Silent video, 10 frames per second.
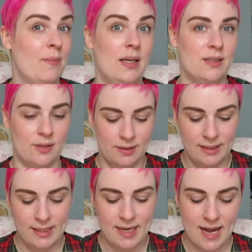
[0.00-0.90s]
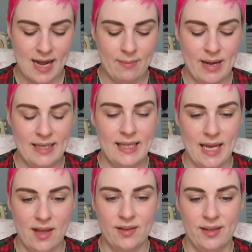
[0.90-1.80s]
That's all. And
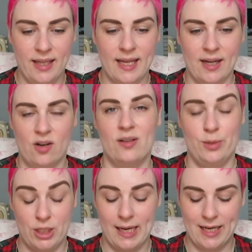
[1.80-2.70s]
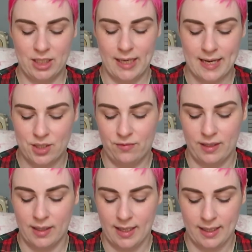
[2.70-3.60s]
the other thing that I got, which I do
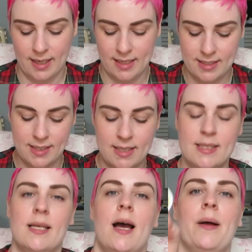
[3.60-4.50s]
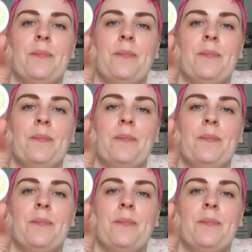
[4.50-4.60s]
really like, and it's this